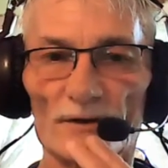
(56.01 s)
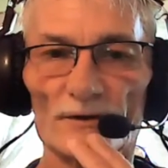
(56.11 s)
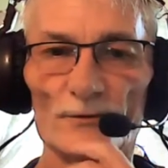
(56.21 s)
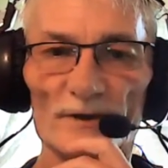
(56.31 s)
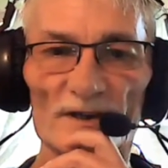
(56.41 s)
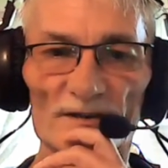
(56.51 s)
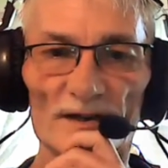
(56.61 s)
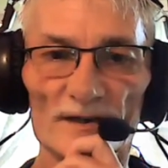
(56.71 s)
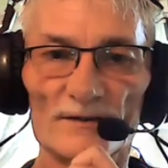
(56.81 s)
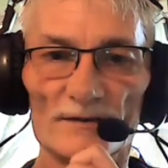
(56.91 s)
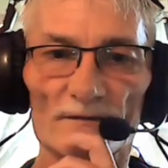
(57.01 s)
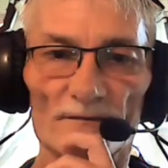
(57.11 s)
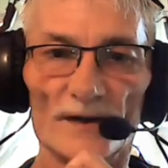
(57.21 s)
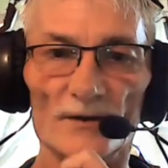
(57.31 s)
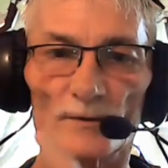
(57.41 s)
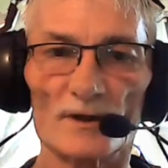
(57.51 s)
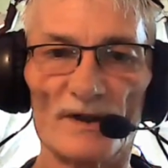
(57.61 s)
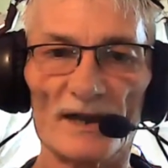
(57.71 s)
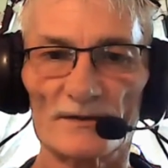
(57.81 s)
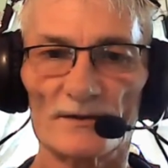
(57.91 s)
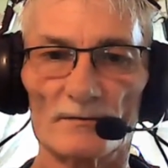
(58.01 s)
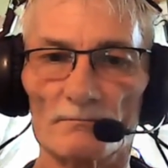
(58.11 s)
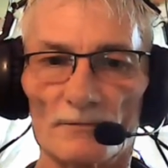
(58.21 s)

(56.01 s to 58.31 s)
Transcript: they're doing these things, then find out what the banks do,